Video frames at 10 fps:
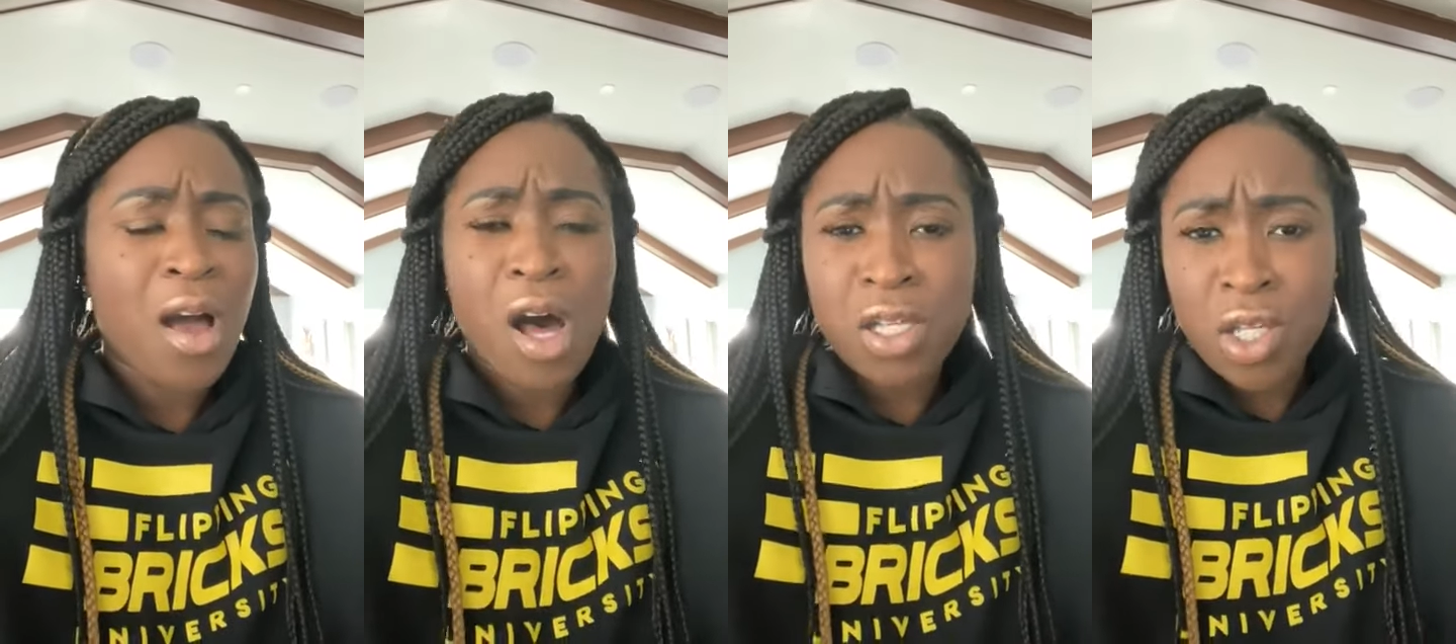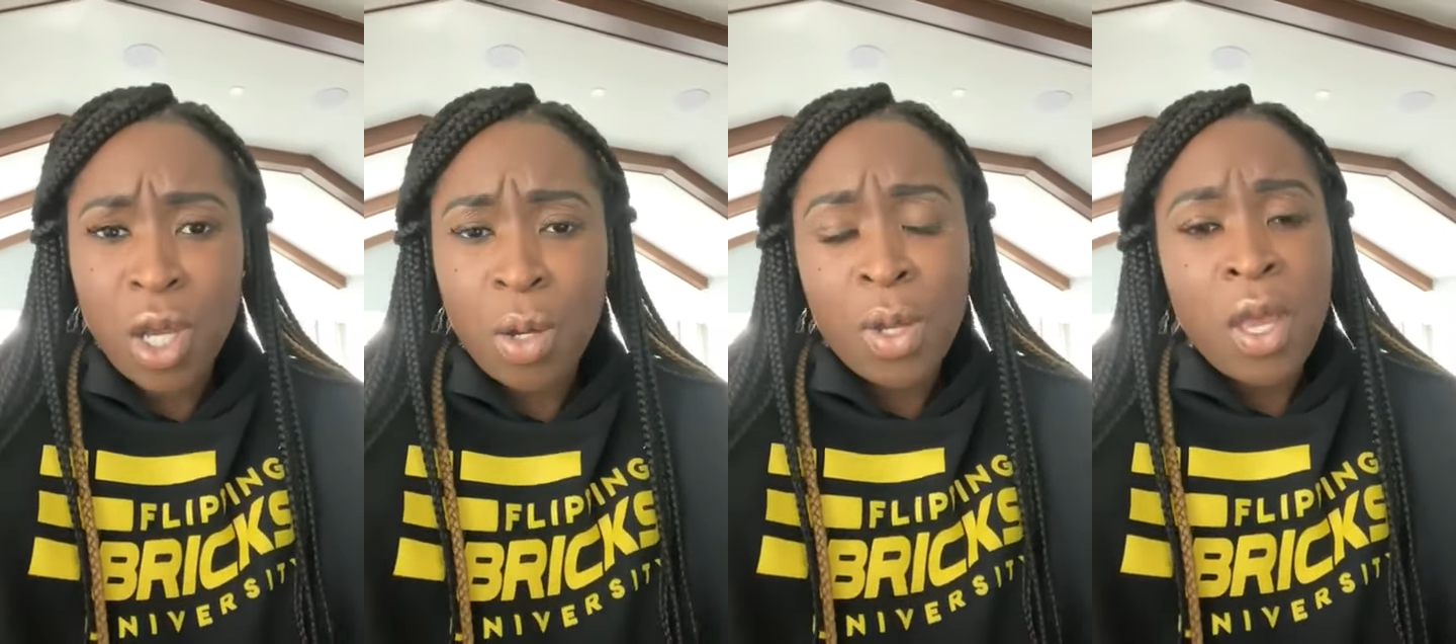
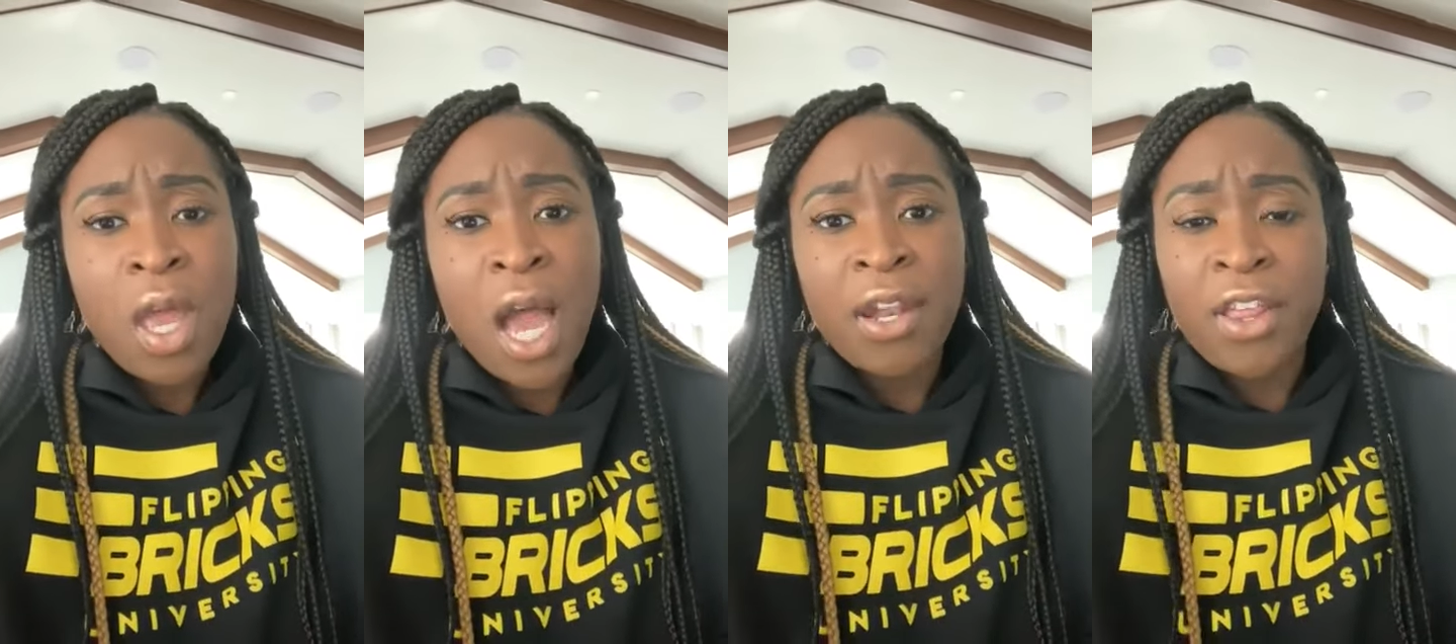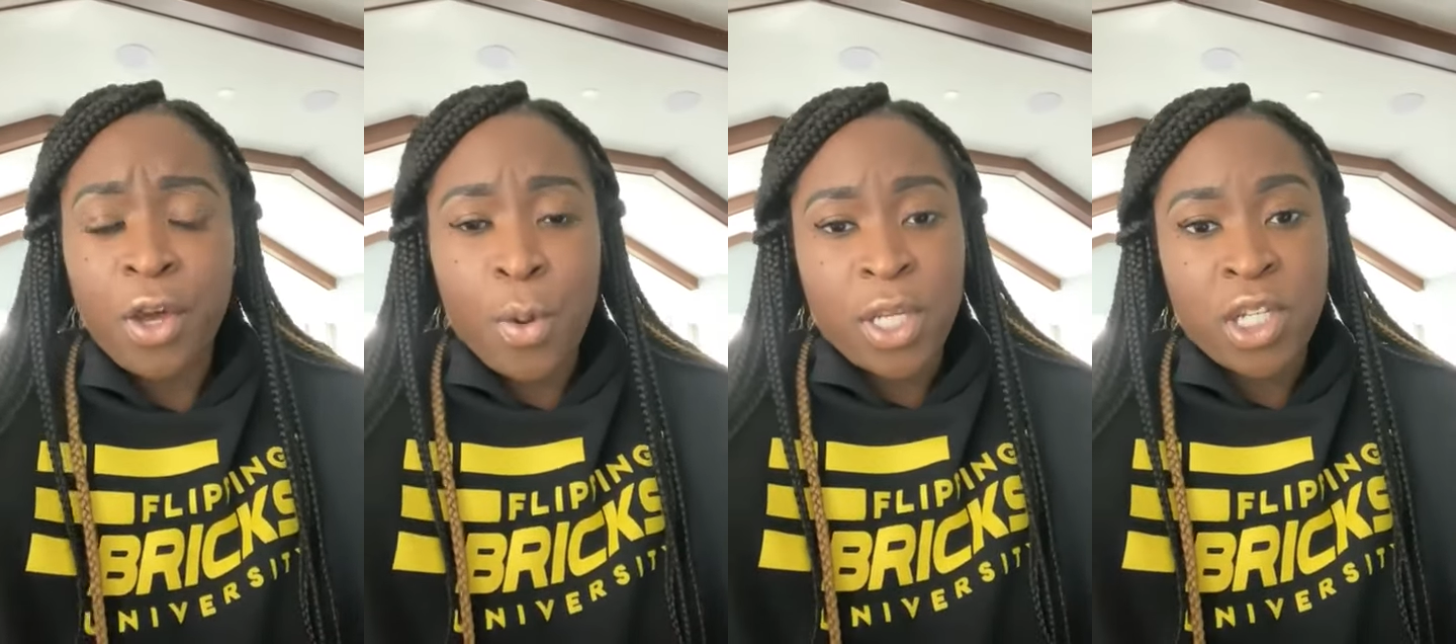Also,
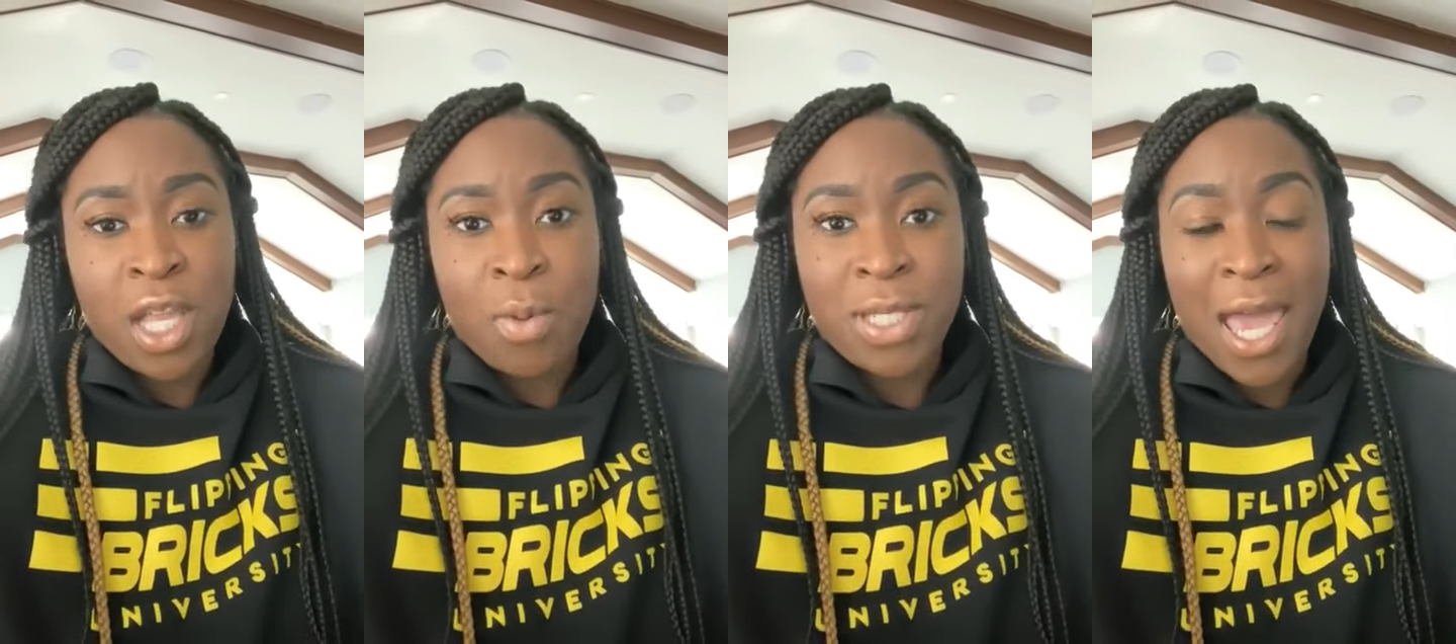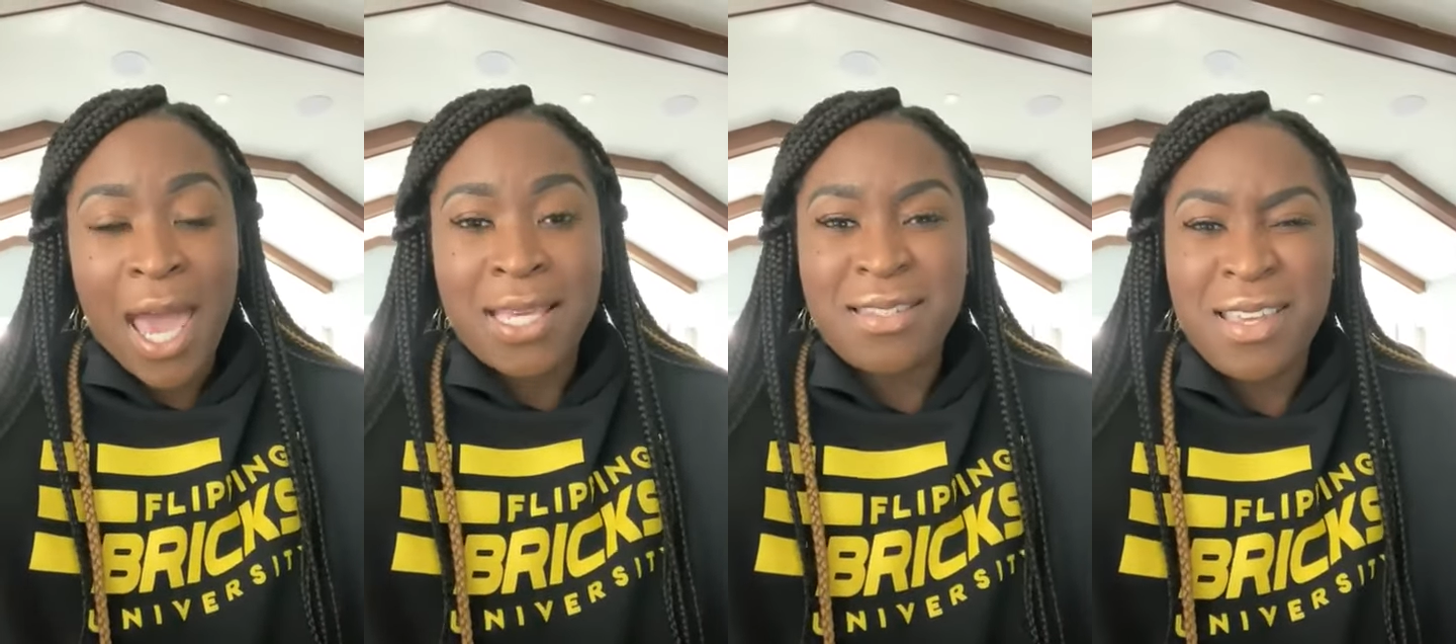another question that was
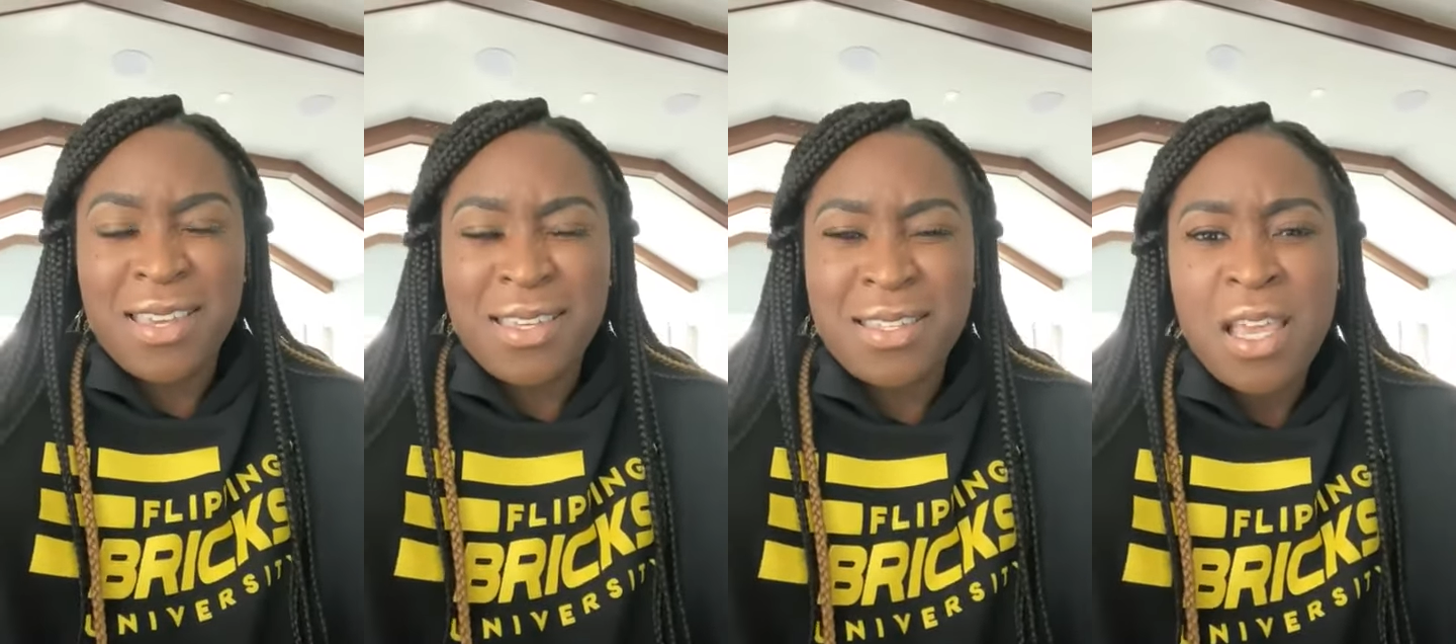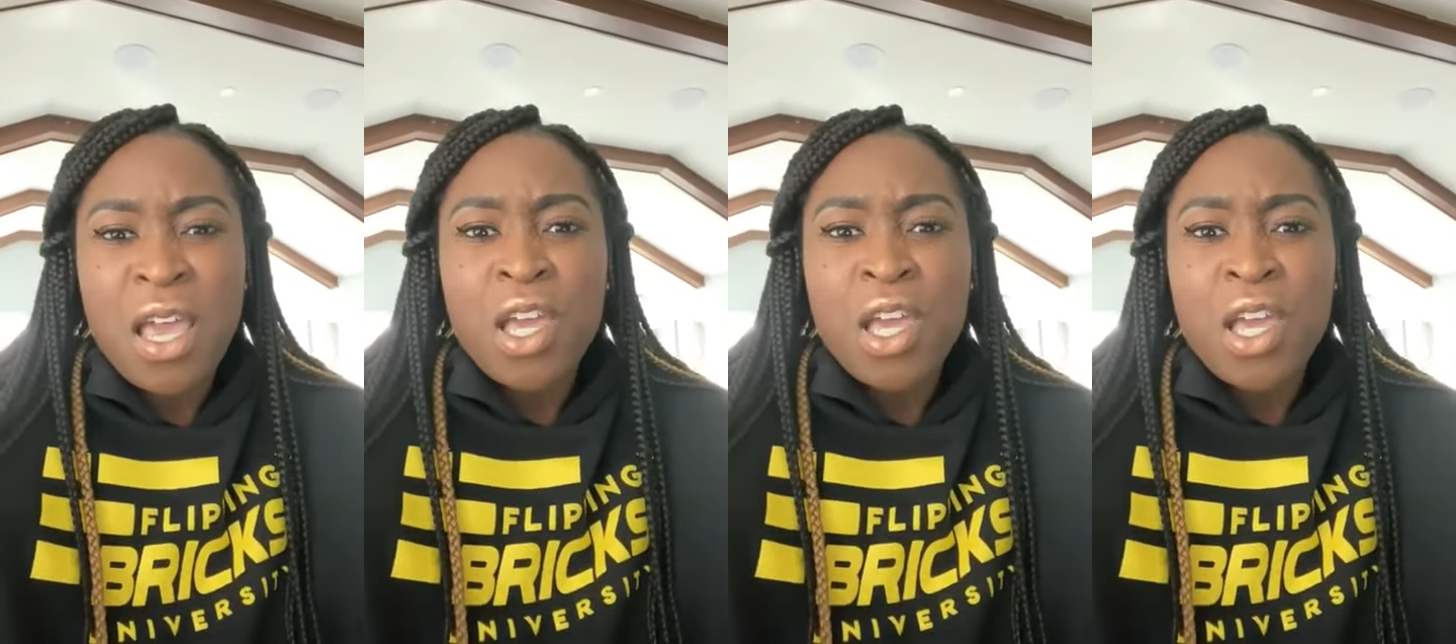asked is,